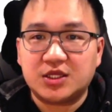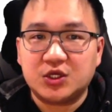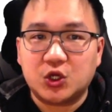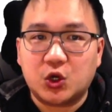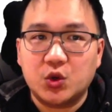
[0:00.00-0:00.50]

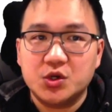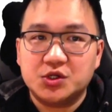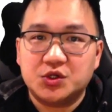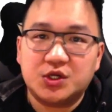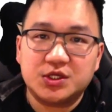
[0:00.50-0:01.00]

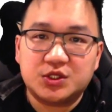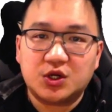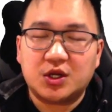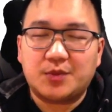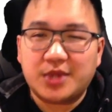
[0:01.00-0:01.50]
you can
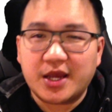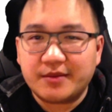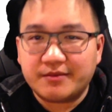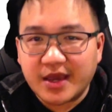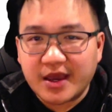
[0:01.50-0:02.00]
start
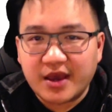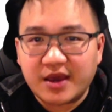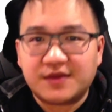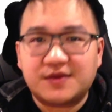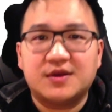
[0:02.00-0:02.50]
applying
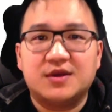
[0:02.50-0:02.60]
math,